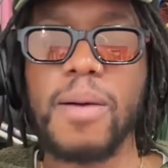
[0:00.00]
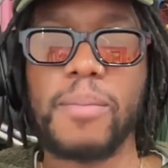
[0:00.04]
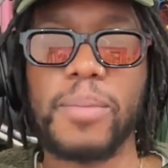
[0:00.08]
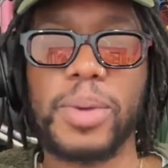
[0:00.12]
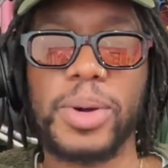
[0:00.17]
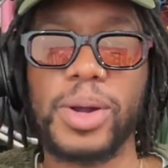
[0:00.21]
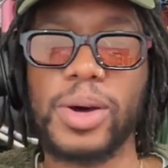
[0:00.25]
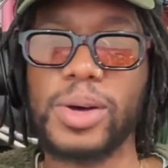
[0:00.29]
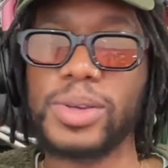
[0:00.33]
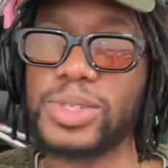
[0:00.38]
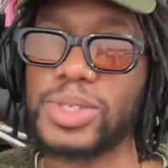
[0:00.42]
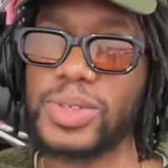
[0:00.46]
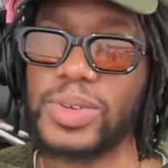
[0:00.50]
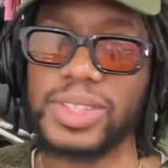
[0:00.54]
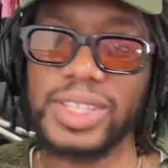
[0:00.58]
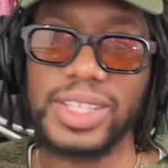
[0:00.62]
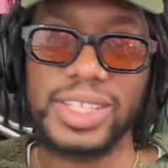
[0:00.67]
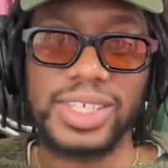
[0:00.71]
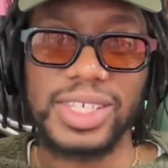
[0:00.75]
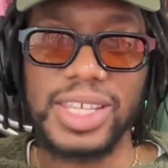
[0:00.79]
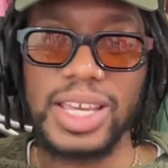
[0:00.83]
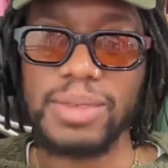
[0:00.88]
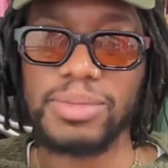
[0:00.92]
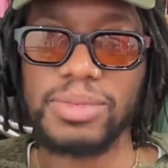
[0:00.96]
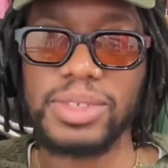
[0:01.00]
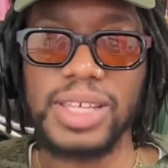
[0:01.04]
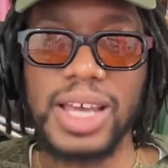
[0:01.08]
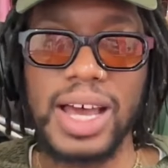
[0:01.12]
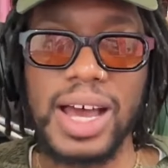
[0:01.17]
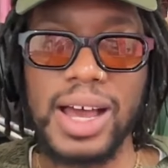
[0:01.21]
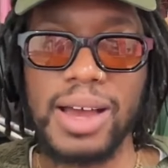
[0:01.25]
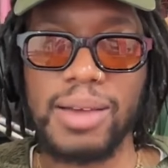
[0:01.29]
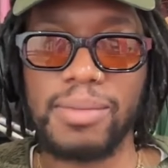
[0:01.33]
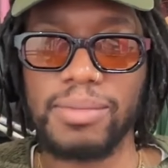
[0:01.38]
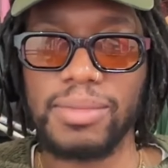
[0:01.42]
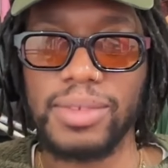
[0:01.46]
But also at the same
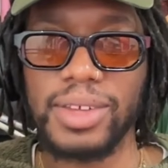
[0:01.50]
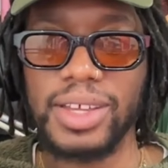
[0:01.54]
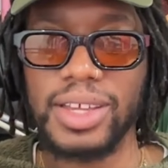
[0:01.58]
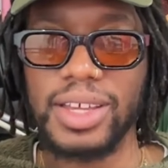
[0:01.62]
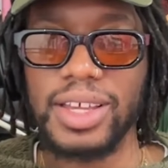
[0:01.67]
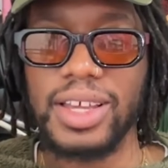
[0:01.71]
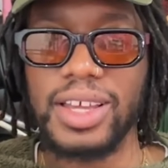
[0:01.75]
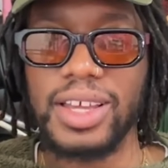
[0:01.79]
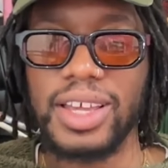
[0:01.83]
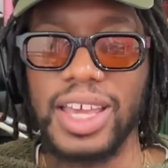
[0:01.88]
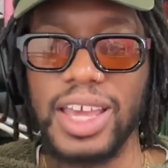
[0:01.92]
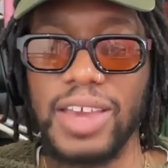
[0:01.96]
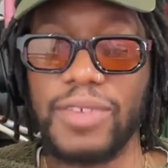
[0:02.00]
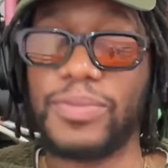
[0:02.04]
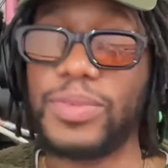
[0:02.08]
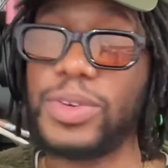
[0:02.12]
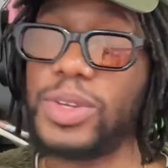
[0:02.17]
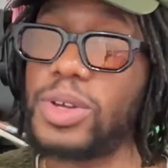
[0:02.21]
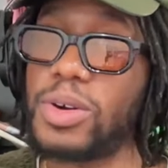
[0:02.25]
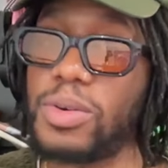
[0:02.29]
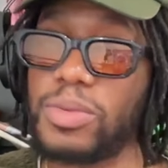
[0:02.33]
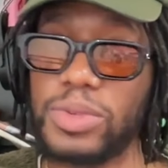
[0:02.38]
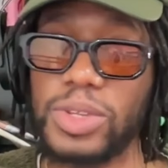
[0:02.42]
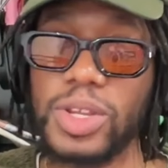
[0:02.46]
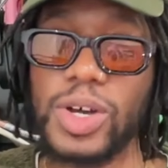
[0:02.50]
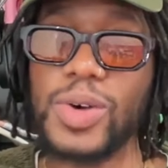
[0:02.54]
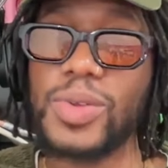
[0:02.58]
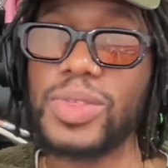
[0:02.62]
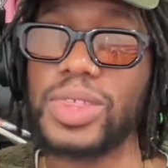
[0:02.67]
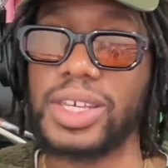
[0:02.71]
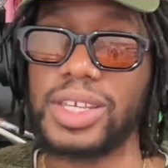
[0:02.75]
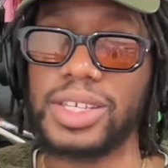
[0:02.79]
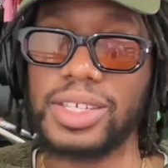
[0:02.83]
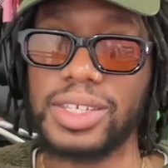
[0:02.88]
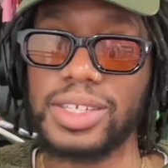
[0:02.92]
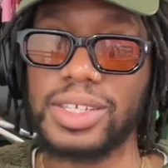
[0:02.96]
time, if you don't know
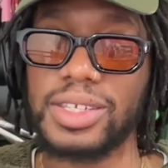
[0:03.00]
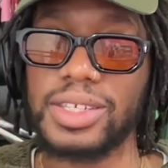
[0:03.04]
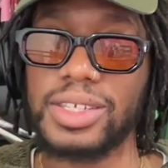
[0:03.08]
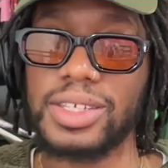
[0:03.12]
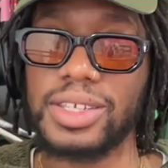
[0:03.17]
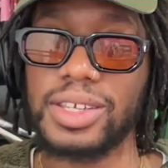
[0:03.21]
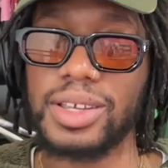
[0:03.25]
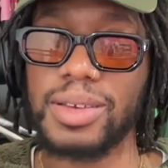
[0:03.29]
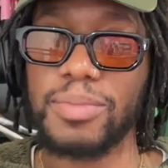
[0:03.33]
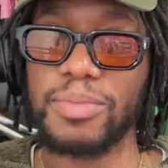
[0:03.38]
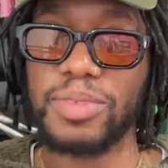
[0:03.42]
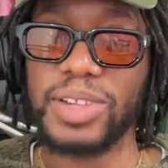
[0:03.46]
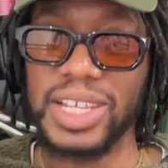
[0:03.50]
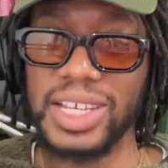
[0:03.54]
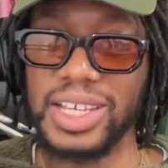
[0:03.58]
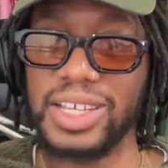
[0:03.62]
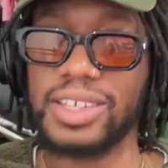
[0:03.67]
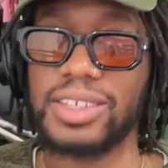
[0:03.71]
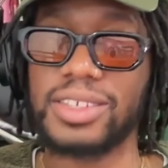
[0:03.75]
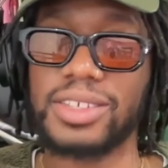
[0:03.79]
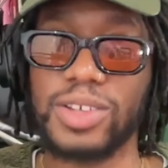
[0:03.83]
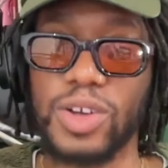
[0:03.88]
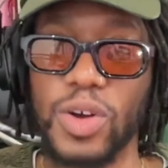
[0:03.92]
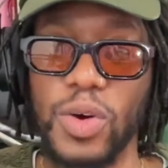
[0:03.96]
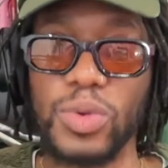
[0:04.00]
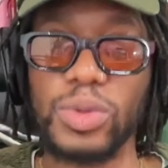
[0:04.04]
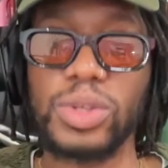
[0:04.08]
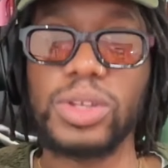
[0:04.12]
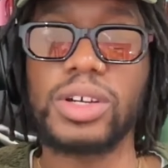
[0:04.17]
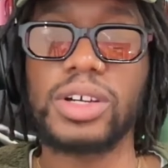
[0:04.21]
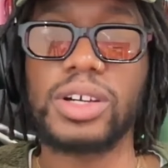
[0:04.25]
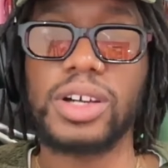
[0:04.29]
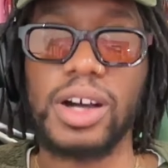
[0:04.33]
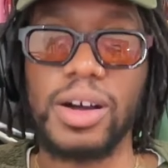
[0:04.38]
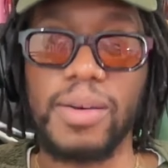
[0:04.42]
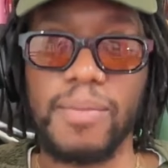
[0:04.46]
this, please go
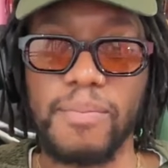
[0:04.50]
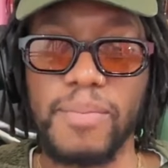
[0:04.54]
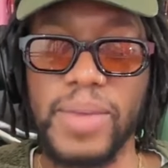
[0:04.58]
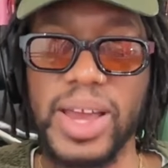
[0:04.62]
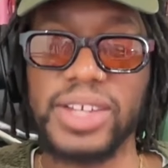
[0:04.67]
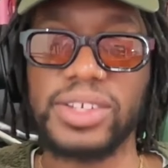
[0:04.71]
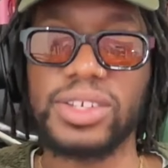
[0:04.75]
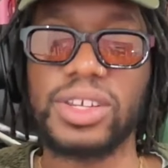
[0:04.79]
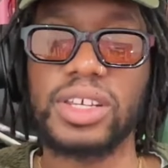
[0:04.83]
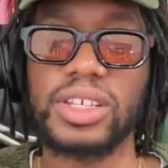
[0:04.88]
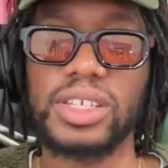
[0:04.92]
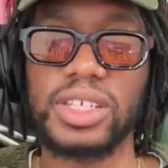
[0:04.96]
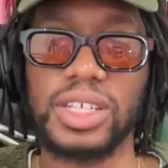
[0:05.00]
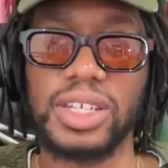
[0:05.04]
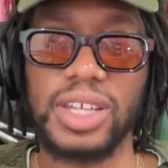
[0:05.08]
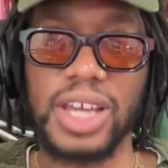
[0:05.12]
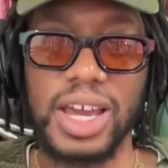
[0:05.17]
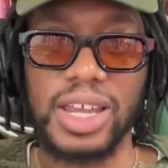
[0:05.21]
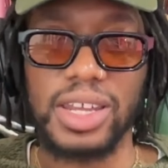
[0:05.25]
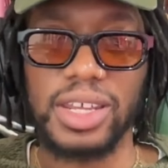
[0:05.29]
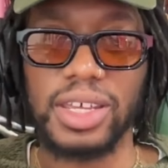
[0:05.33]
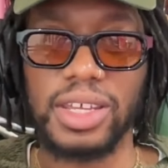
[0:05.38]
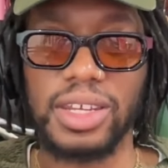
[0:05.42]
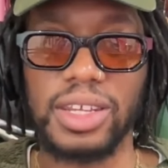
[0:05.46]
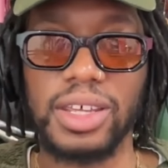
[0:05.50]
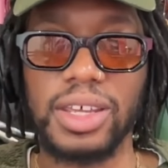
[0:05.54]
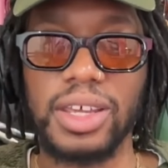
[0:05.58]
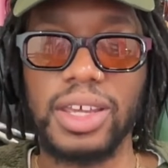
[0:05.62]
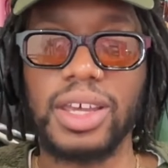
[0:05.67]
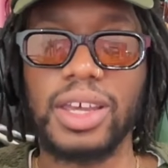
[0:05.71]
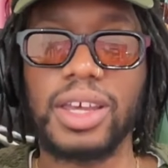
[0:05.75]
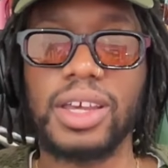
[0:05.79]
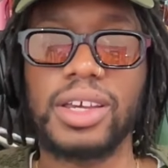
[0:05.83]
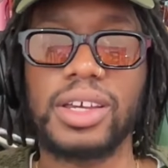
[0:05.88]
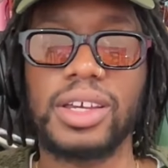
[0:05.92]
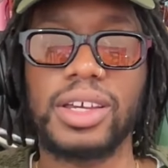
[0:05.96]
look up Manchester United,
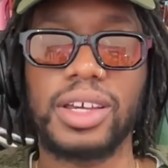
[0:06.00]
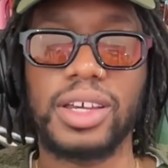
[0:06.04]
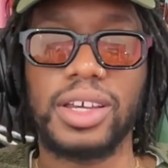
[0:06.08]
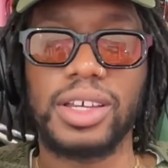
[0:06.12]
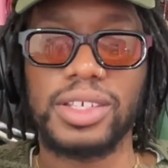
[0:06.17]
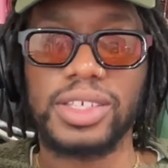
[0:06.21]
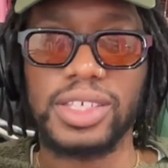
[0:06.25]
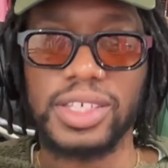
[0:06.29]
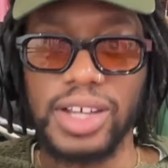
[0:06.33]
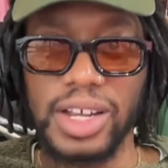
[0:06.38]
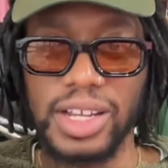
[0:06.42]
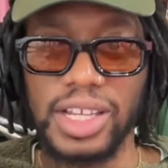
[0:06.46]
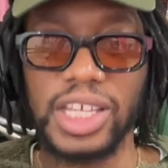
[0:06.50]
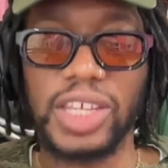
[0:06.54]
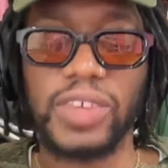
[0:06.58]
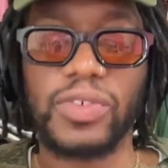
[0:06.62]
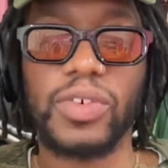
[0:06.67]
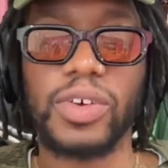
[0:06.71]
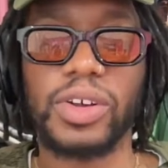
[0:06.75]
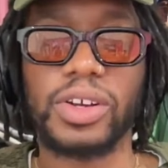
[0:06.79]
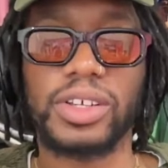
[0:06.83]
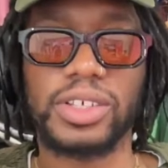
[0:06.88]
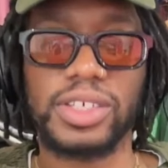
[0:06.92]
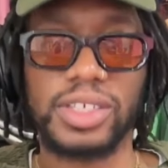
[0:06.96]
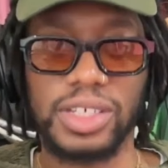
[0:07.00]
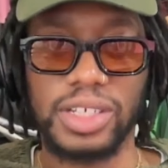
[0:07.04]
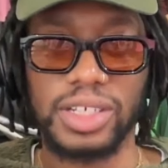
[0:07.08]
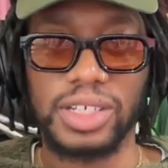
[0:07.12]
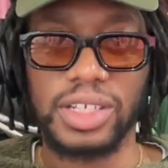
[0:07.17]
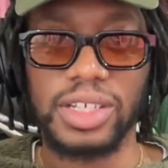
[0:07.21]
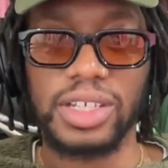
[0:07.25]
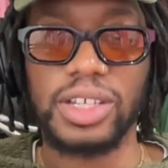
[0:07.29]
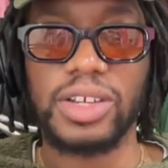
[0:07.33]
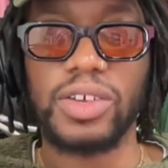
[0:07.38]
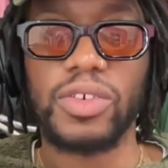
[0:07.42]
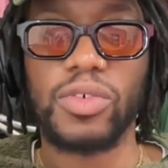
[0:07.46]
Sir Alex
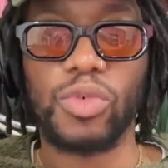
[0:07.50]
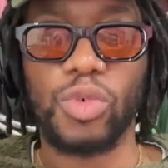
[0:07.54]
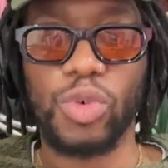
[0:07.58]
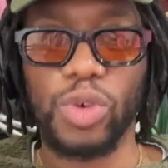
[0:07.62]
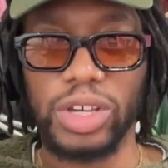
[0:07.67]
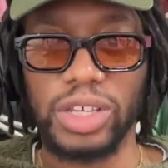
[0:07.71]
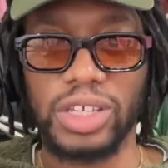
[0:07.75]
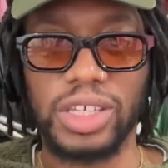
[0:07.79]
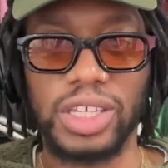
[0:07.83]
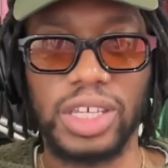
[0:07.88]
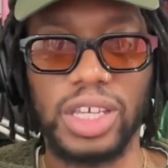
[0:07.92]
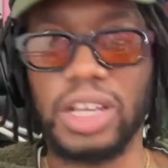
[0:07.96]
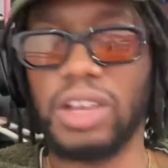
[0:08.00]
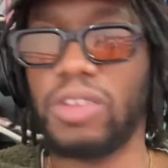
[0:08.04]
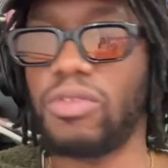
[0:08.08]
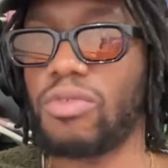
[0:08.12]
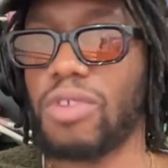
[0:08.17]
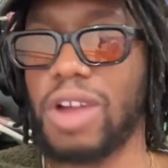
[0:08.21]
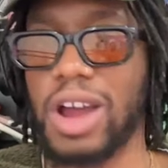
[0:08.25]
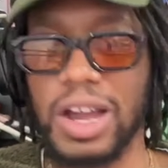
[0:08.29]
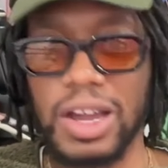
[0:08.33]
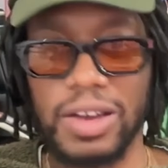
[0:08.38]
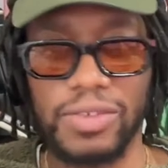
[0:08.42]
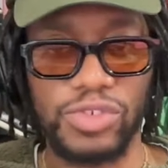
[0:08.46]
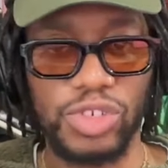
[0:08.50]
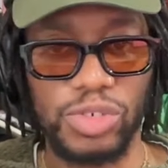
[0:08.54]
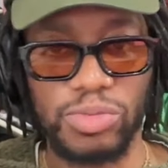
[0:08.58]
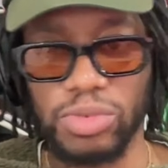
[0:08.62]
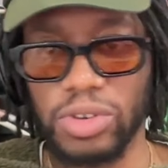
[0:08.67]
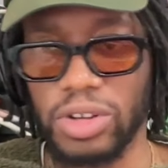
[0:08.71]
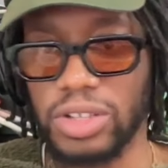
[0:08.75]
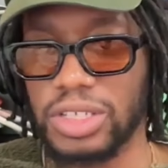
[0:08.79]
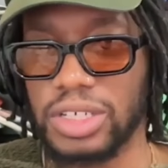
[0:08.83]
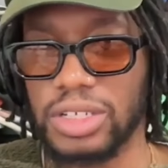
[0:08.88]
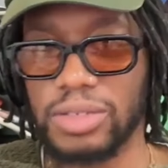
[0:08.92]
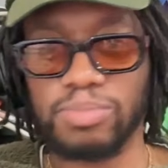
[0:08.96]
Ferguson, Roy Keane, Rock of
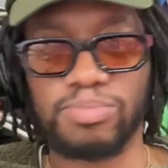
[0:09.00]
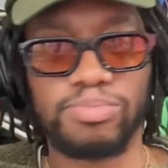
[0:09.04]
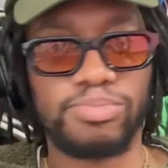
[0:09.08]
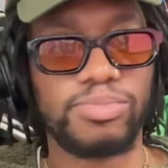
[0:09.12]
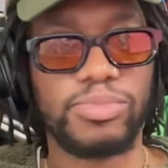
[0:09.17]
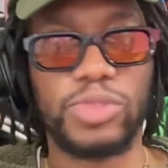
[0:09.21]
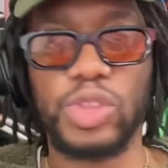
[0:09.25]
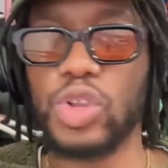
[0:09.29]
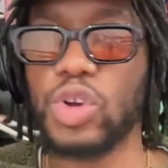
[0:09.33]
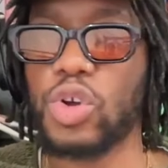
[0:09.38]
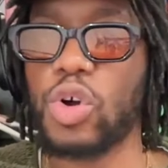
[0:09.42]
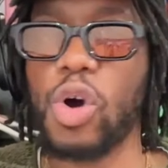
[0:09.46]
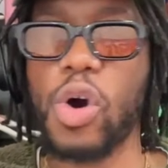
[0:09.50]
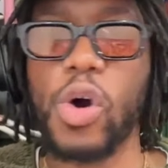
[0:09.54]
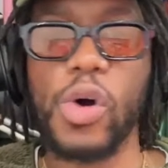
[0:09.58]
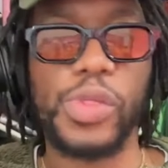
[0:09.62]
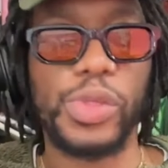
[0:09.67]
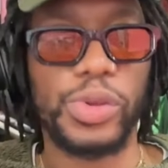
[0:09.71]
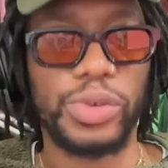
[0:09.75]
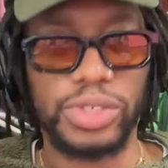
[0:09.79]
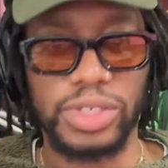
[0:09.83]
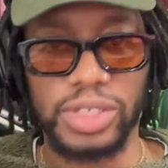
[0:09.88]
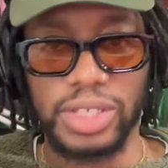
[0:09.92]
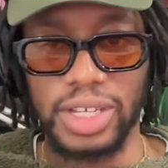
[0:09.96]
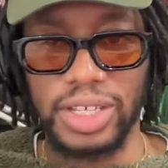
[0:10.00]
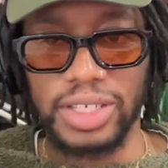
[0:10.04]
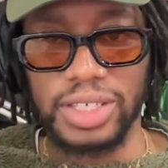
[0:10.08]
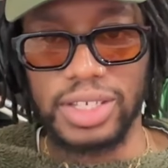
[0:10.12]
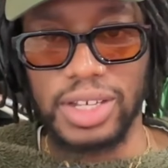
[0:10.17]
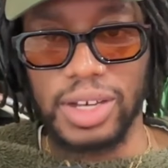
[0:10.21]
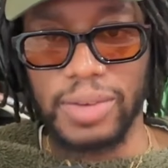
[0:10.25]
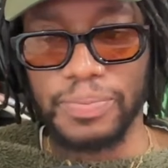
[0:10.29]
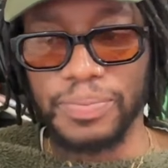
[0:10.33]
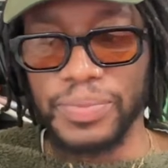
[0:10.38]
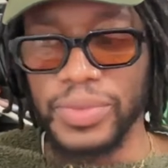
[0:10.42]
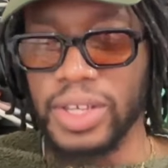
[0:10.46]
Gibraltar. Look all those
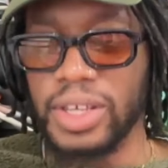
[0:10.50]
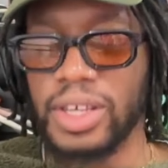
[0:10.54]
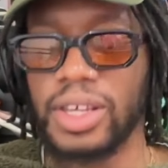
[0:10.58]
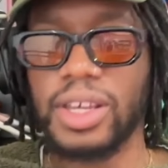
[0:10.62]
things up.